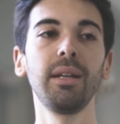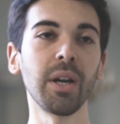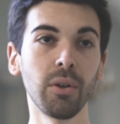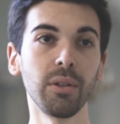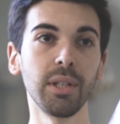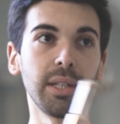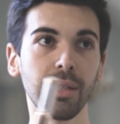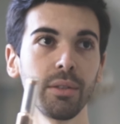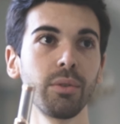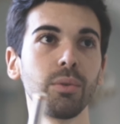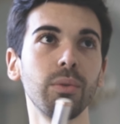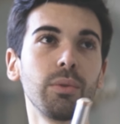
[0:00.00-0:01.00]
according
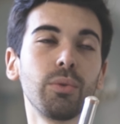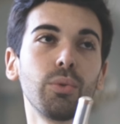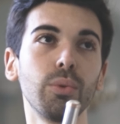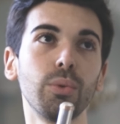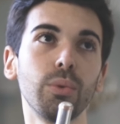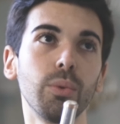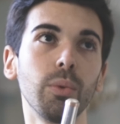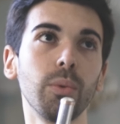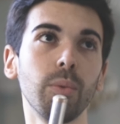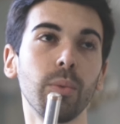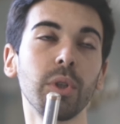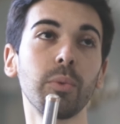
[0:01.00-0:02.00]
to
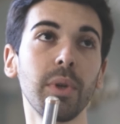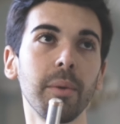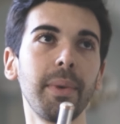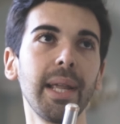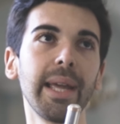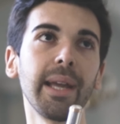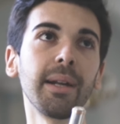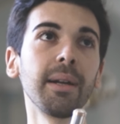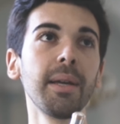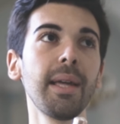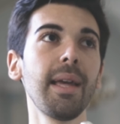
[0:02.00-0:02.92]
what we are playing.